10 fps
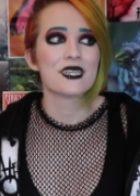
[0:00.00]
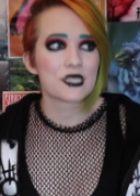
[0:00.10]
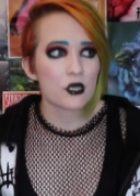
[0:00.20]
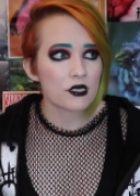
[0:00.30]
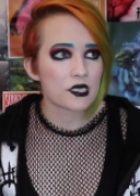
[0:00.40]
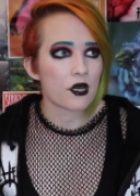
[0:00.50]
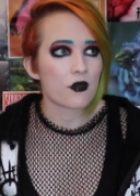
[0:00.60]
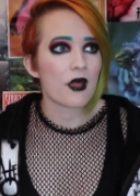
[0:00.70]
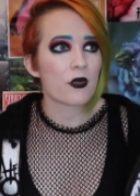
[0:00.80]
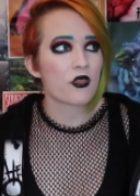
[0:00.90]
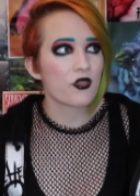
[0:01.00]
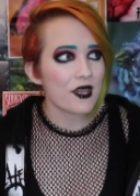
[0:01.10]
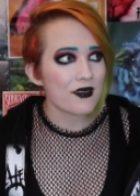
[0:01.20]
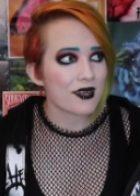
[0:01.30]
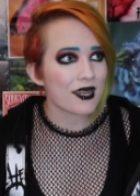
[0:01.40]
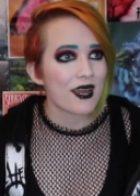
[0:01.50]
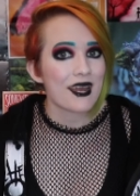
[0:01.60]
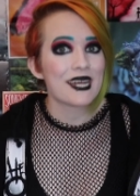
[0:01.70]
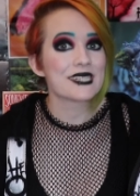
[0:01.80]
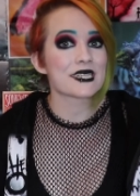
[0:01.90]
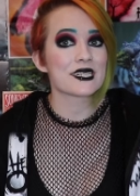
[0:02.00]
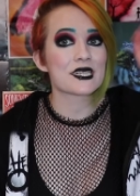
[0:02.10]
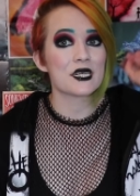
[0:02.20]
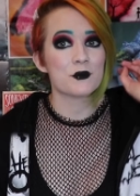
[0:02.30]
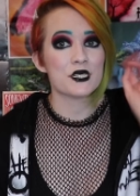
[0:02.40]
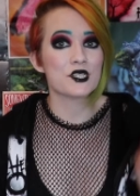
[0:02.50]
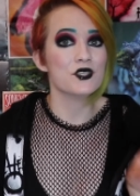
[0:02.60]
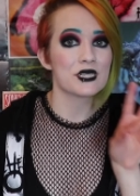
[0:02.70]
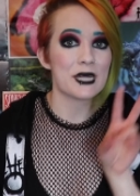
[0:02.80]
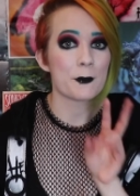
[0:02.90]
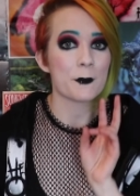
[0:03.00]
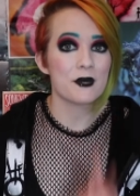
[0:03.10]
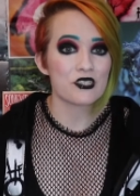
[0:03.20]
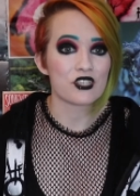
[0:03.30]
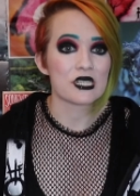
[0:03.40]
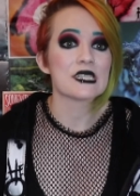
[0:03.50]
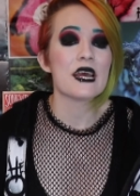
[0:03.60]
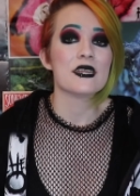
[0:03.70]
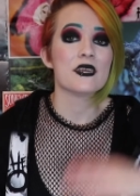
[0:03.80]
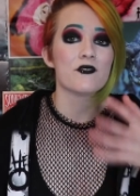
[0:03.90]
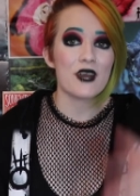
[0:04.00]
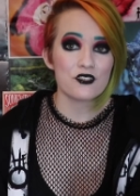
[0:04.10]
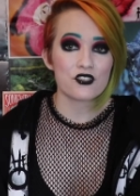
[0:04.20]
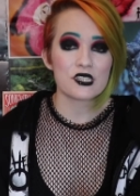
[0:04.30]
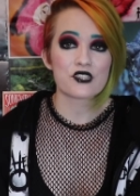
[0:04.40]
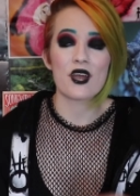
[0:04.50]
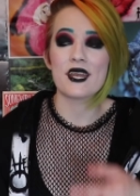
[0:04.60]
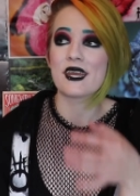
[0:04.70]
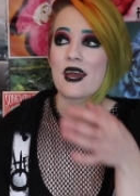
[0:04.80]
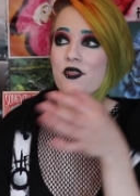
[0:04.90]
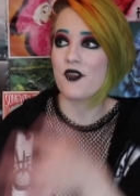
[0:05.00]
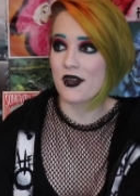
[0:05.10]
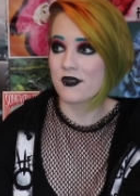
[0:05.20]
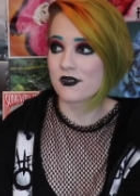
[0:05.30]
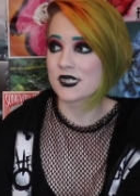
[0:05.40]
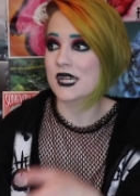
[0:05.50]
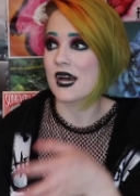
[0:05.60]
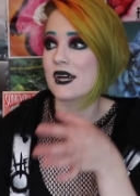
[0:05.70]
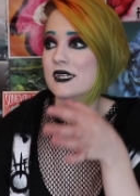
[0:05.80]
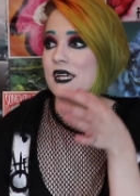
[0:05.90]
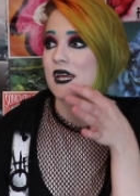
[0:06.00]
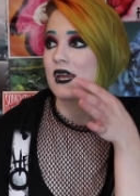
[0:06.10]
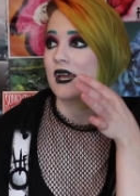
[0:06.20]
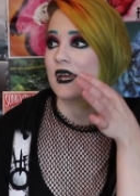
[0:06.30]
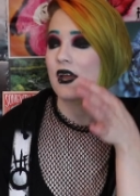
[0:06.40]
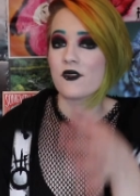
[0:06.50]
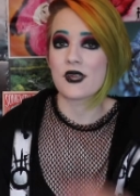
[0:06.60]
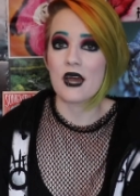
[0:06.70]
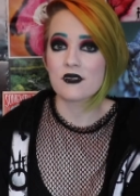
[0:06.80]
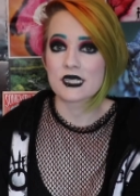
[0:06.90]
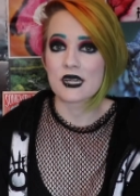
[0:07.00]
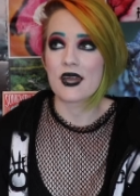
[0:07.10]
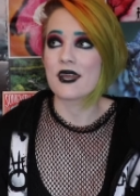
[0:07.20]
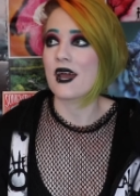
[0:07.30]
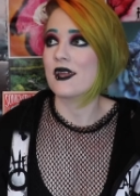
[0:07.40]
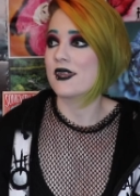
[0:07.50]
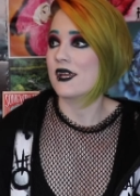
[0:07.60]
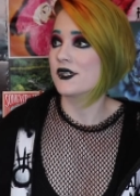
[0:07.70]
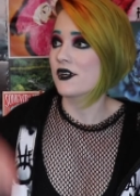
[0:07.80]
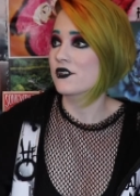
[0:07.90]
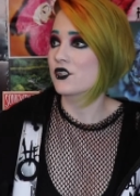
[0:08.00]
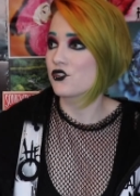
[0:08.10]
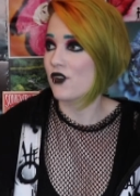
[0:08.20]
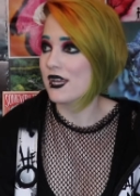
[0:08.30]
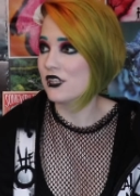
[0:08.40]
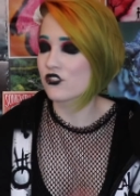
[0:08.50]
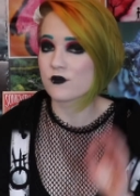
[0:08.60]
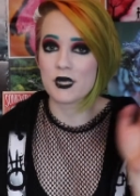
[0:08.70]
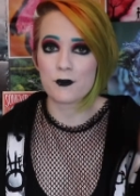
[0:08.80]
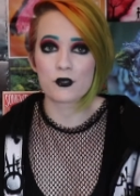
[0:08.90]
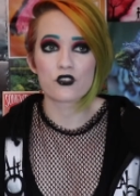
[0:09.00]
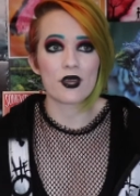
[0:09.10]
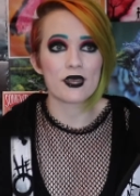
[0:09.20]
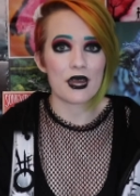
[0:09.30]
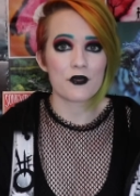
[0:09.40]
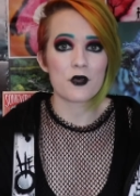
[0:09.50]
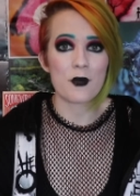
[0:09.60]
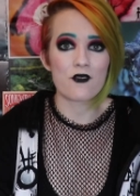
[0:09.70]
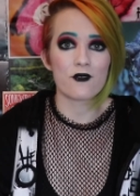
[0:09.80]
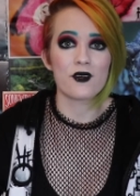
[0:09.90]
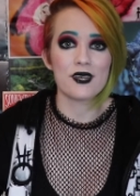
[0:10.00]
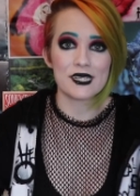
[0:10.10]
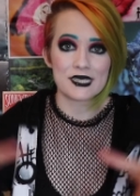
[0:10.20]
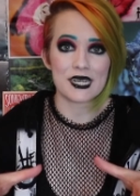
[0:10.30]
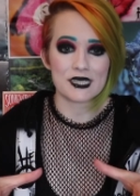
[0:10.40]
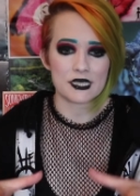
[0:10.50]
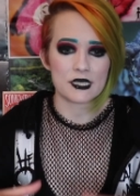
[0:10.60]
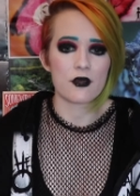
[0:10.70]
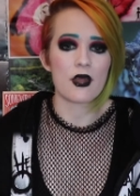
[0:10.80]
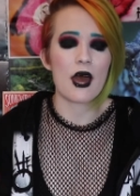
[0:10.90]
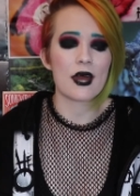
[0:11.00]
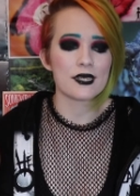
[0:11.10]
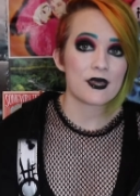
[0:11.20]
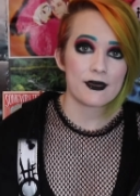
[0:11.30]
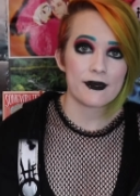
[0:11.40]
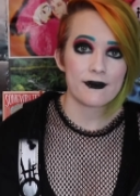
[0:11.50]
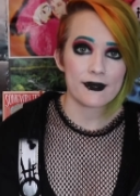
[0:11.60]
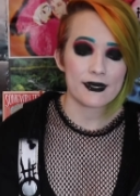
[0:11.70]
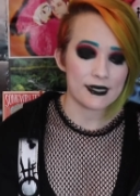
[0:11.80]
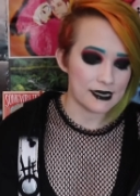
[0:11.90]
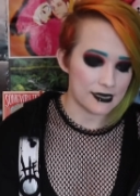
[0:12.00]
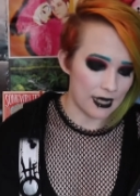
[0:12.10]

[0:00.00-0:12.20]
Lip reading: the Soul Stone, and the theory is that there's going to be 2 separate missions, the Avengers trying to get Thanos and on the outside, and then Doctor Strange and people trying to gather up everyone inside the stone. And the theory is